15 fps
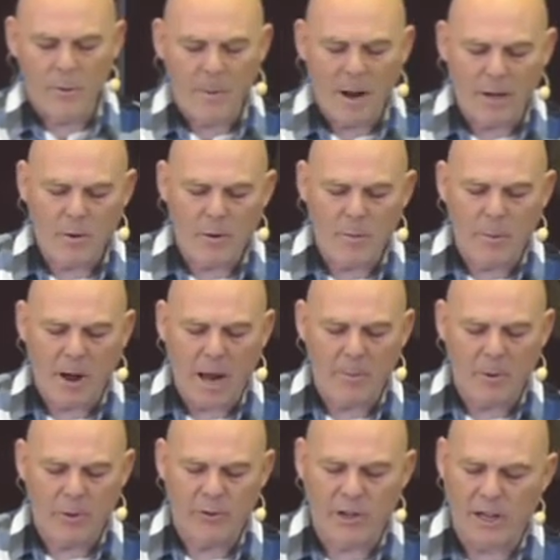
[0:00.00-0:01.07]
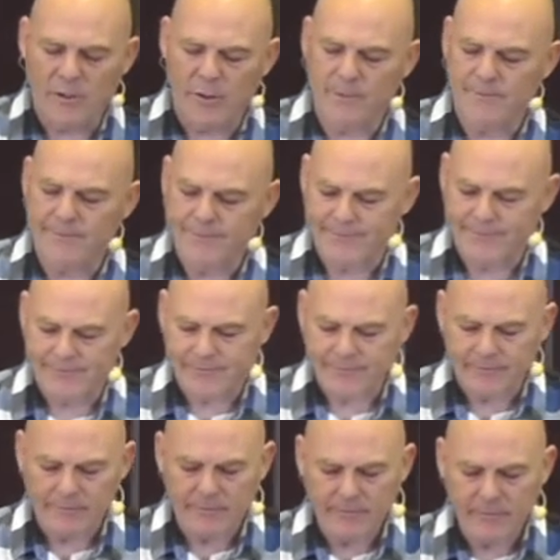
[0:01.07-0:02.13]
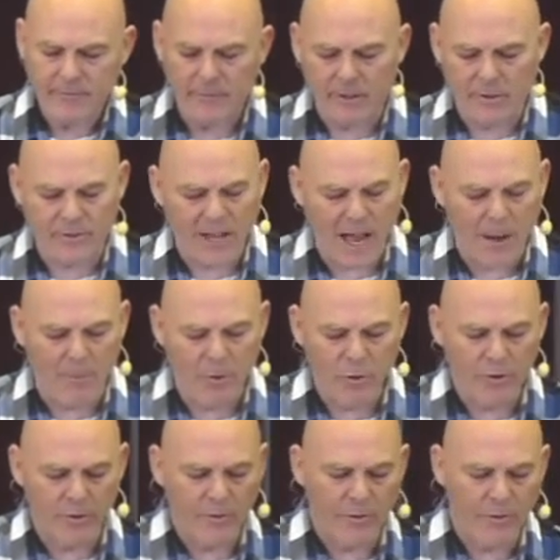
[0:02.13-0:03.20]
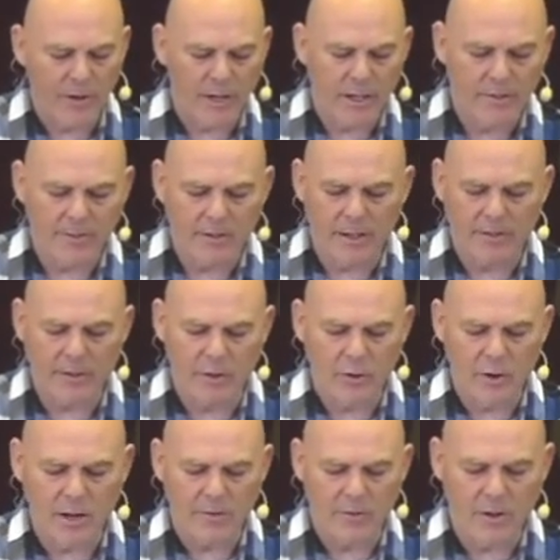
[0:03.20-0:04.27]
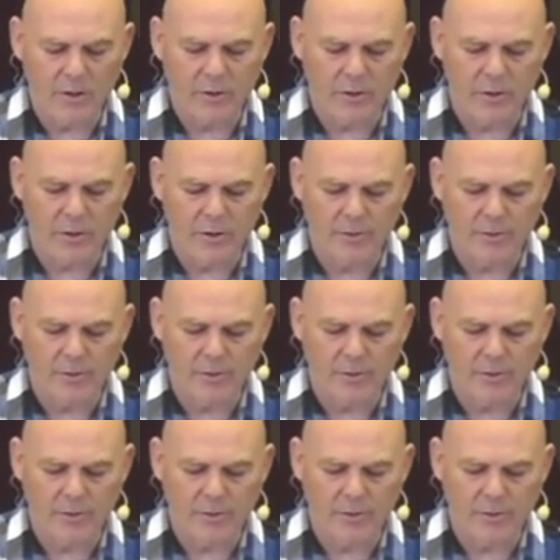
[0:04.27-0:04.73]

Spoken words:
remind you what the Bible says. Psalm 103, it's a great verse.